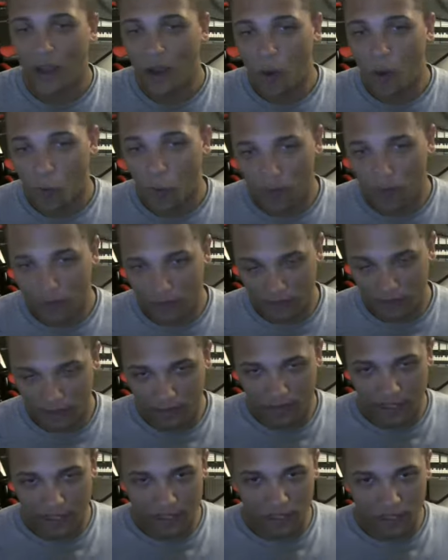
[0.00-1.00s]
one of them
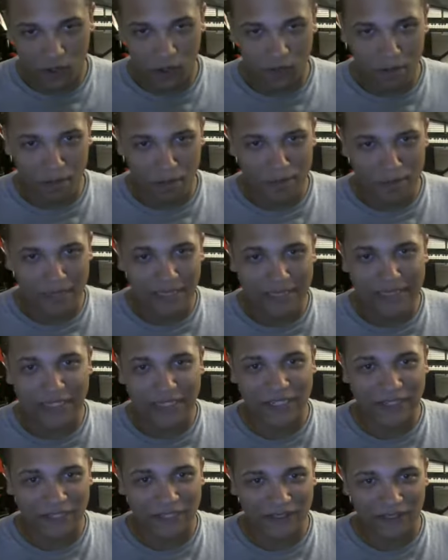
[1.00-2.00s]
is called
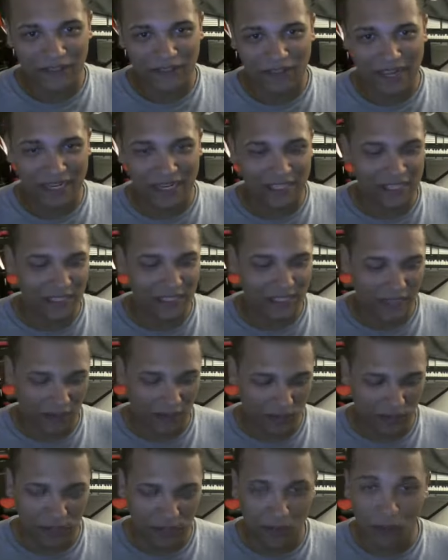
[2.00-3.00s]
military fantasy and i
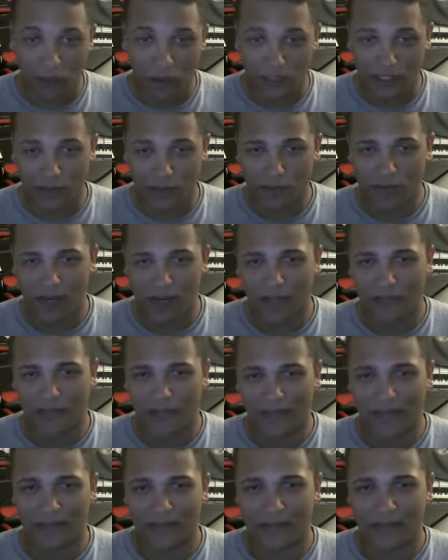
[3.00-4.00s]
really wanted to be on
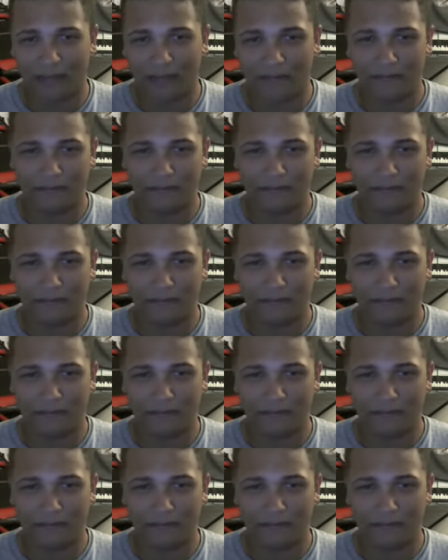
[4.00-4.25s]
that uh,